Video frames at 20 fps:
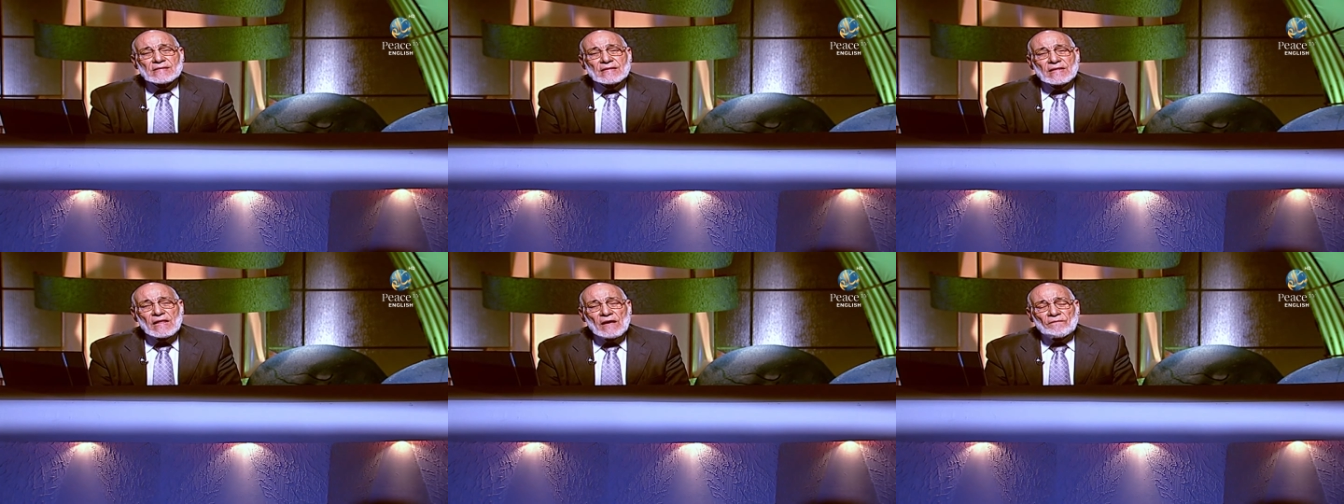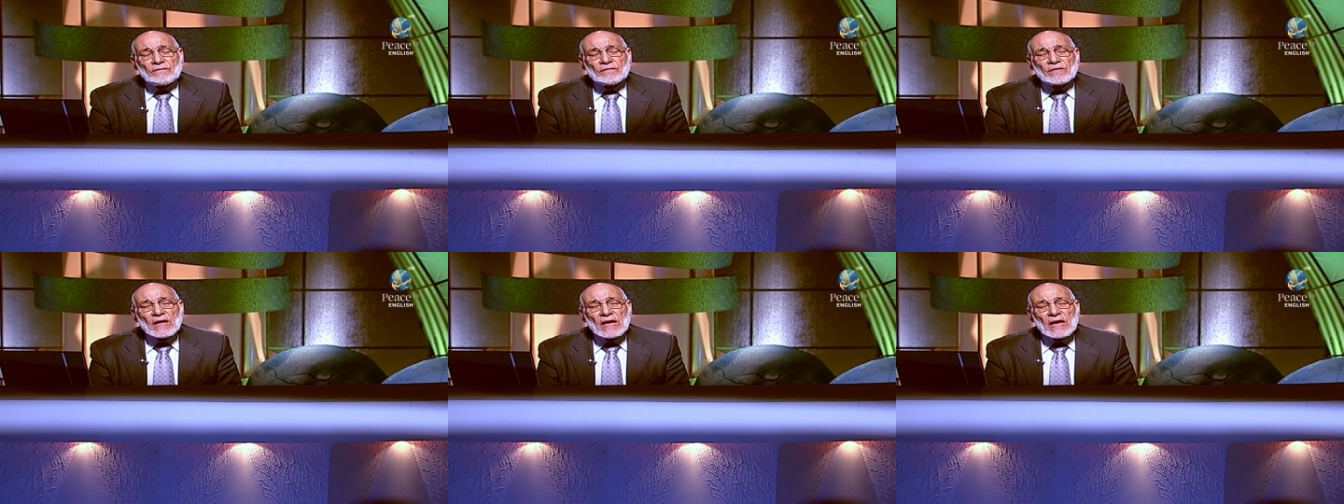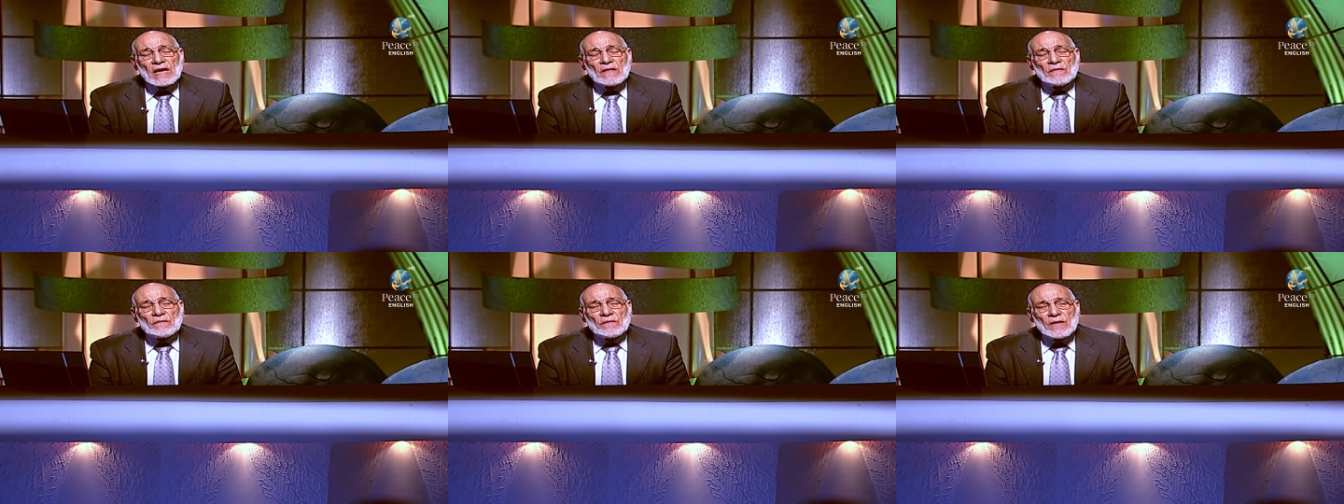left
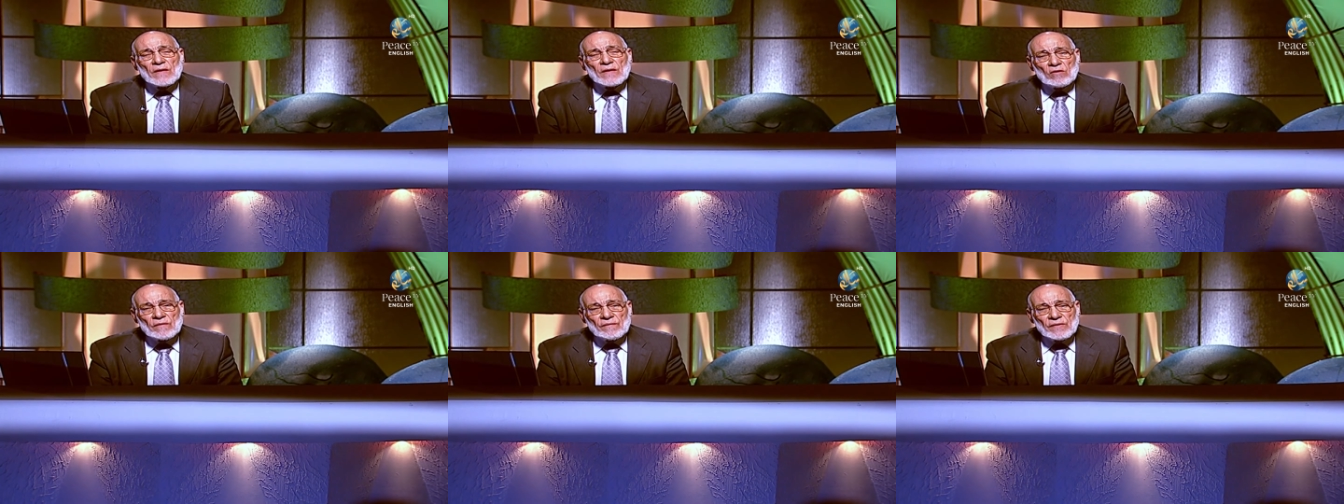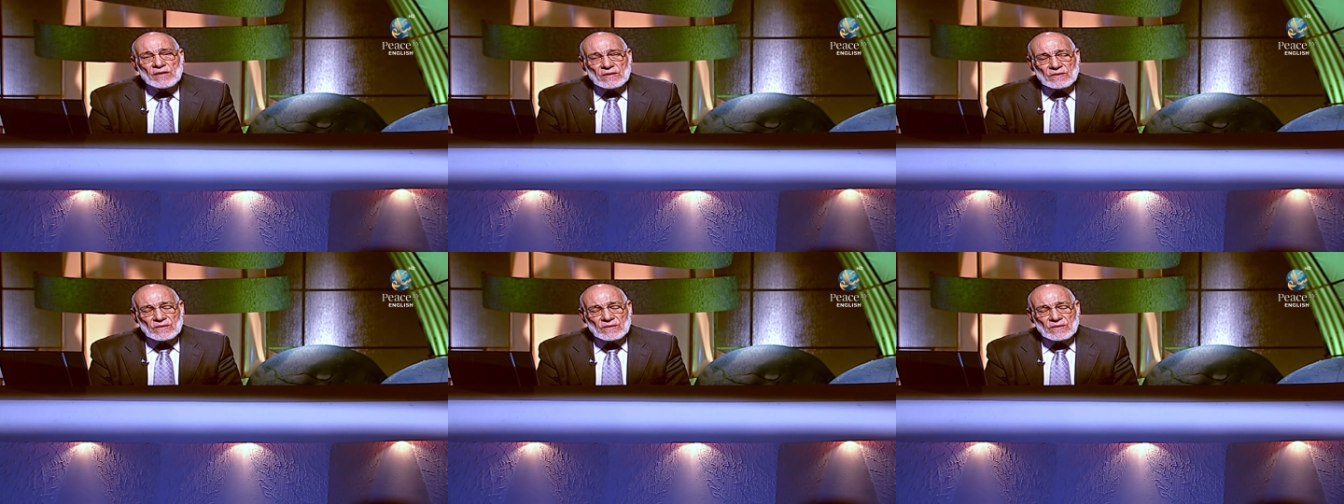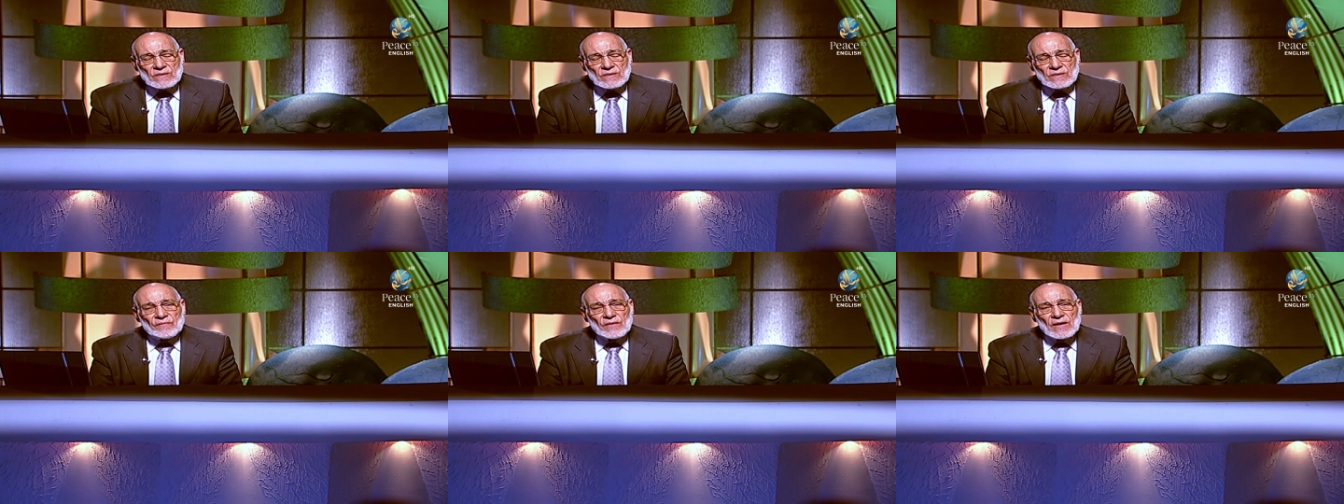in the universe,
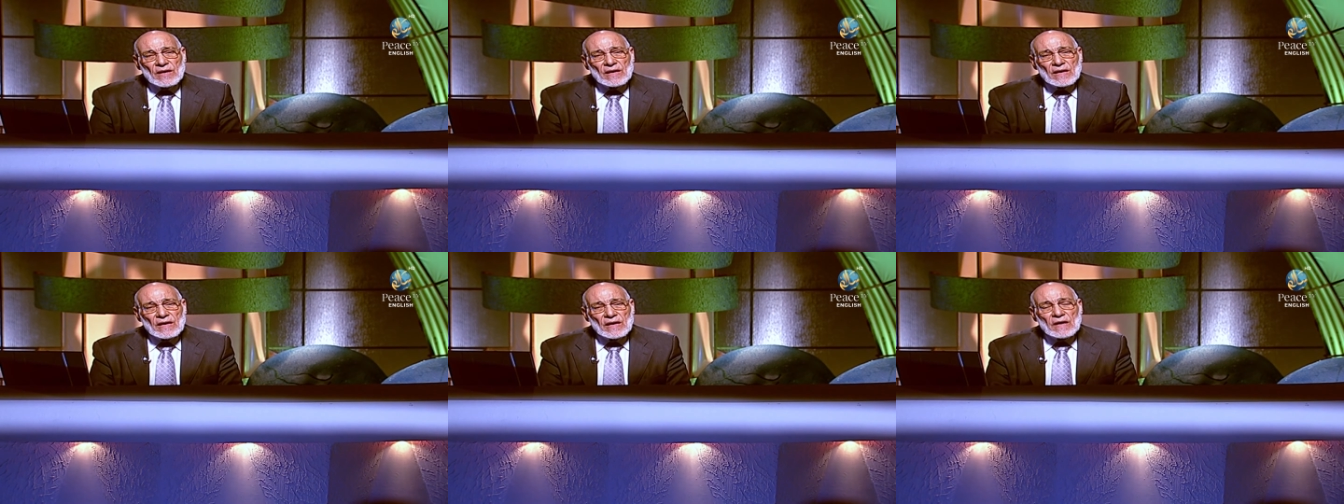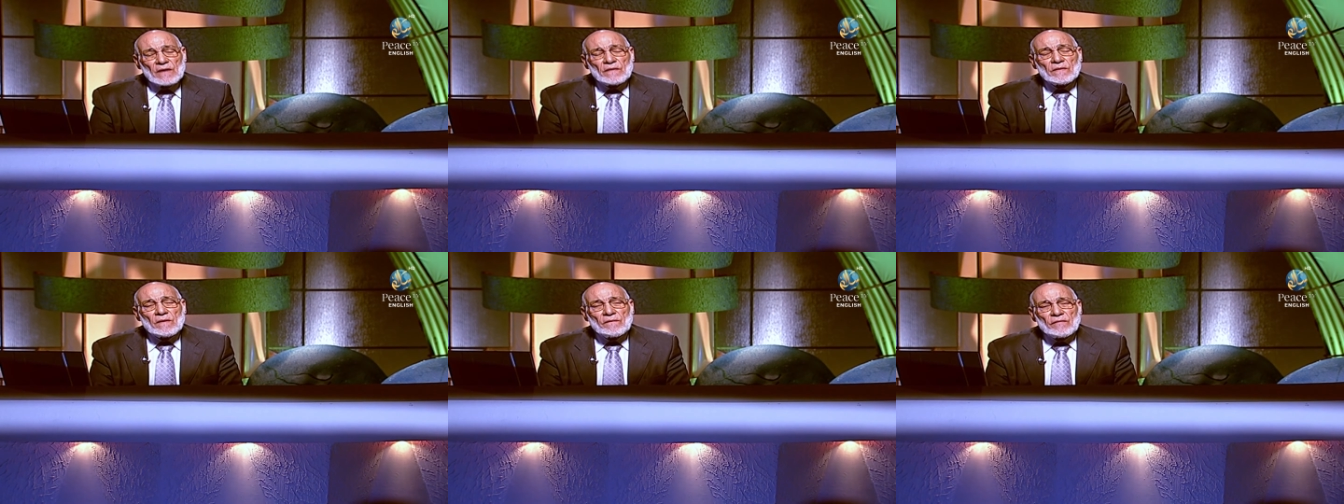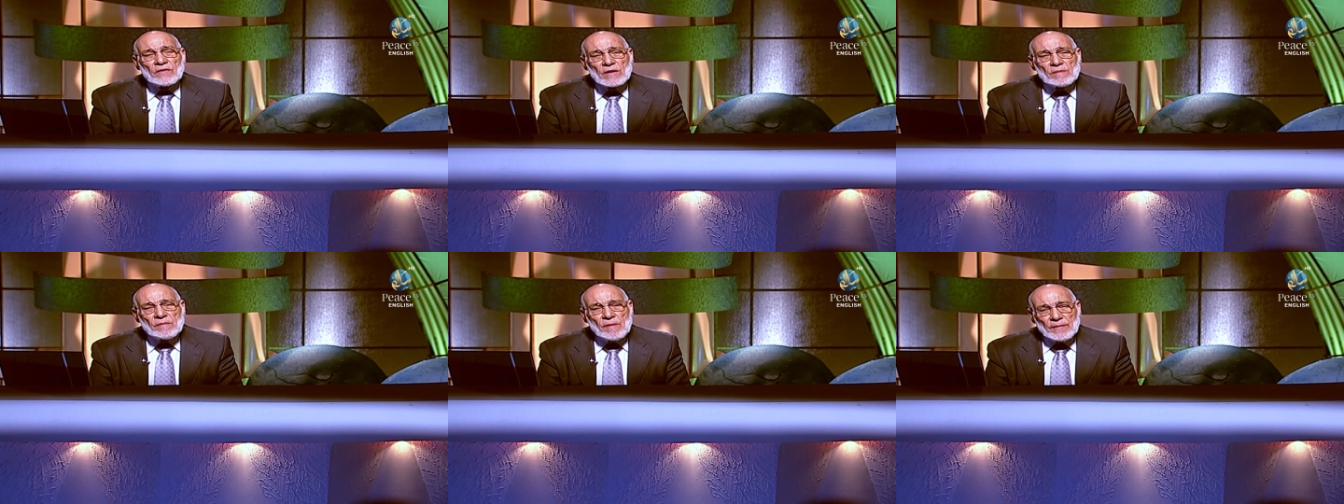in the
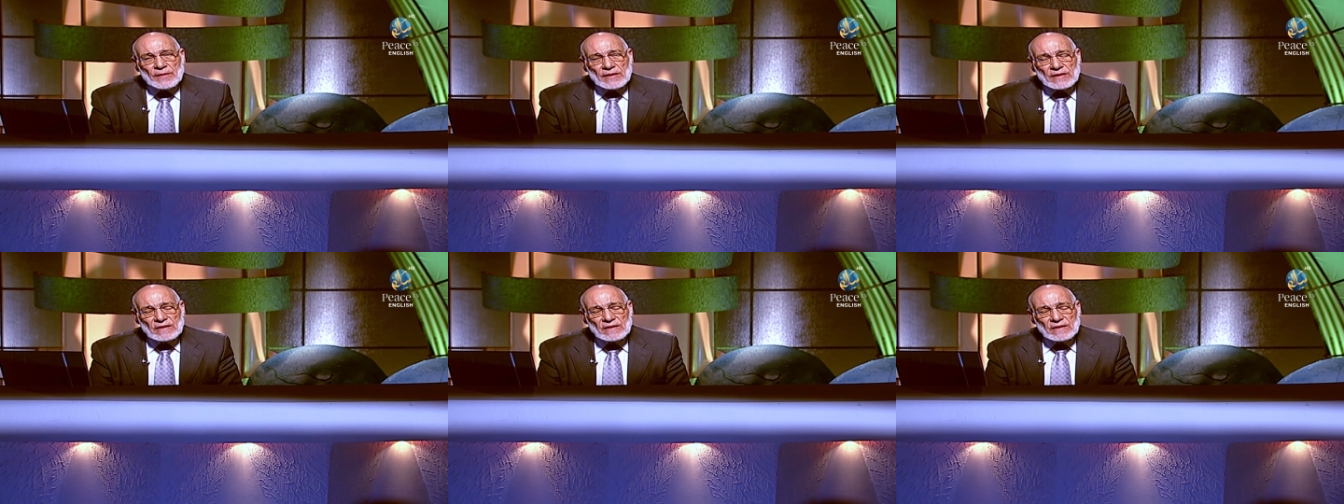firmament,